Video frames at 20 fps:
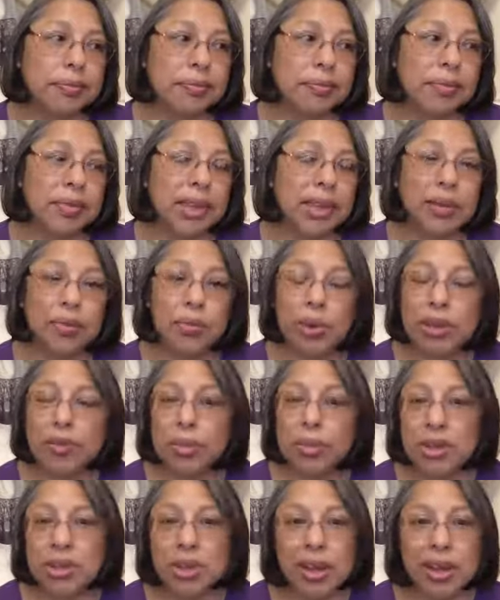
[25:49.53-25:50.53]
And we've
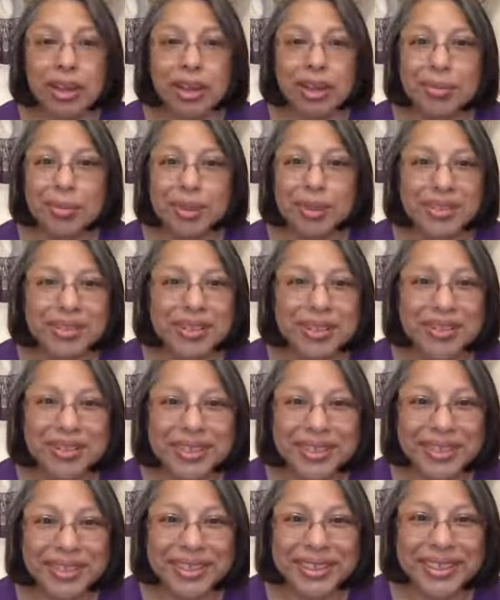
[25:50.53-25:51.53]
been talking about this for
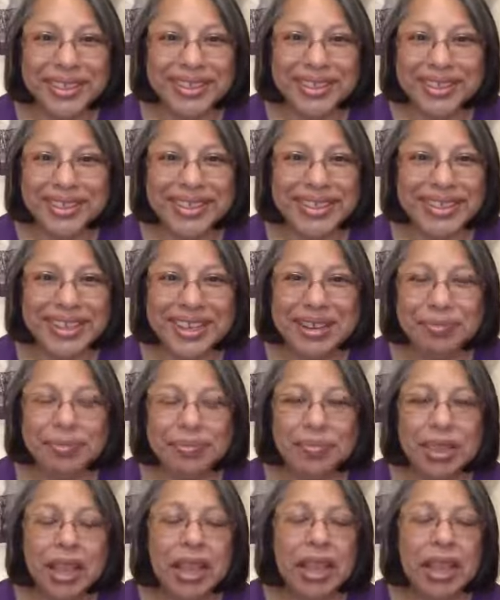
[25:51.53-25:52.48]
a really long time.